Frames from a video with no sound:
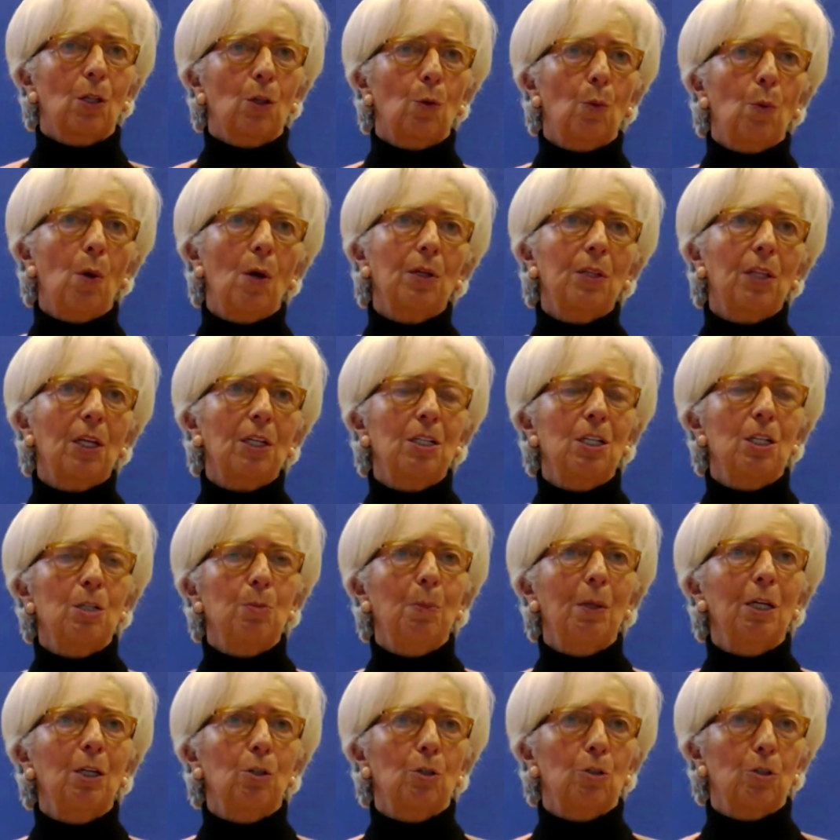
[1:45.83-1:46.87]
And the work that is
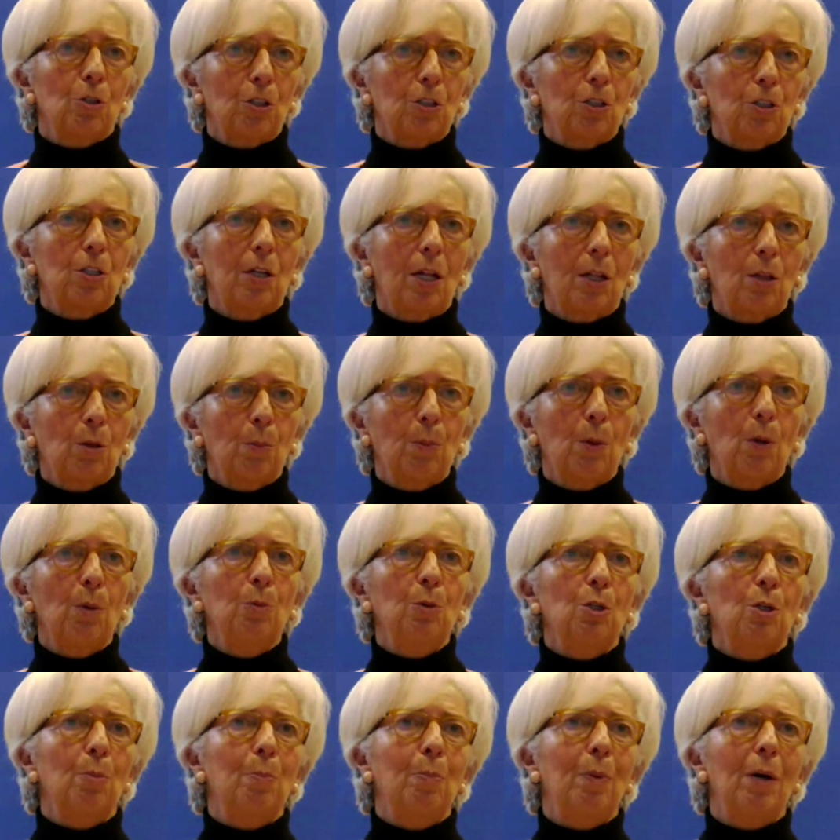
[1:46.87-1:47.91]
being conducted at the
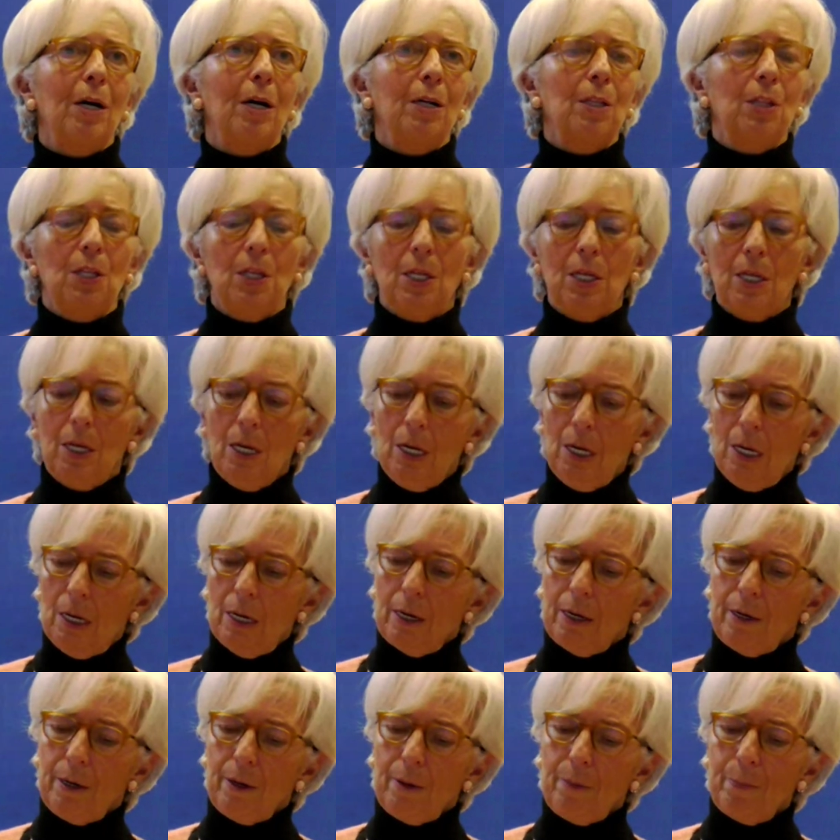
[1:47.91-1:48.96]
moment by the
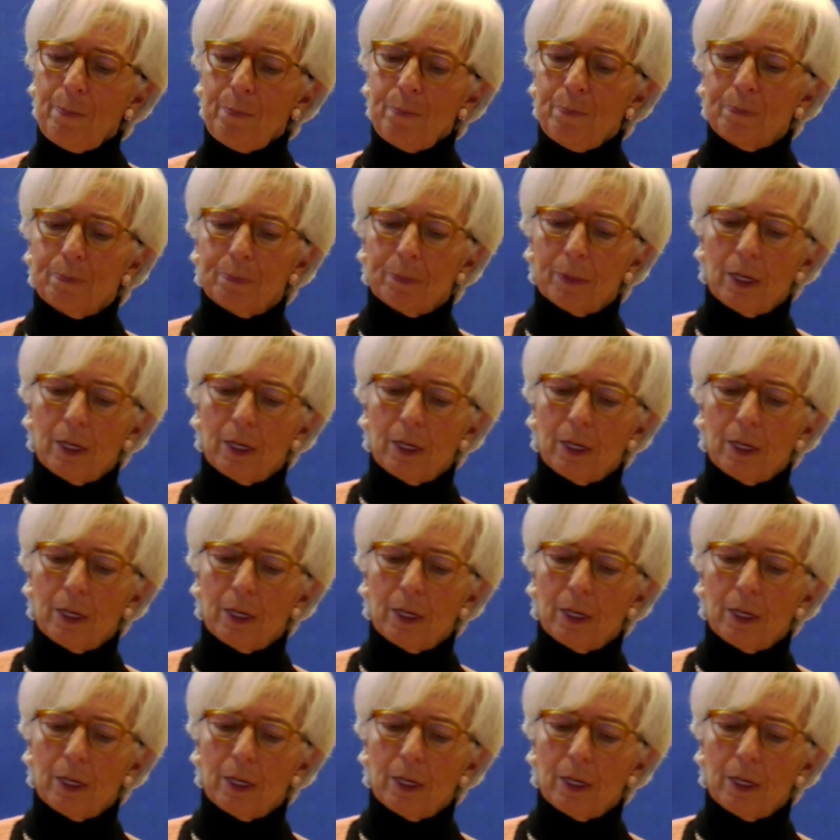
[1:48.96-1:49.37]
um,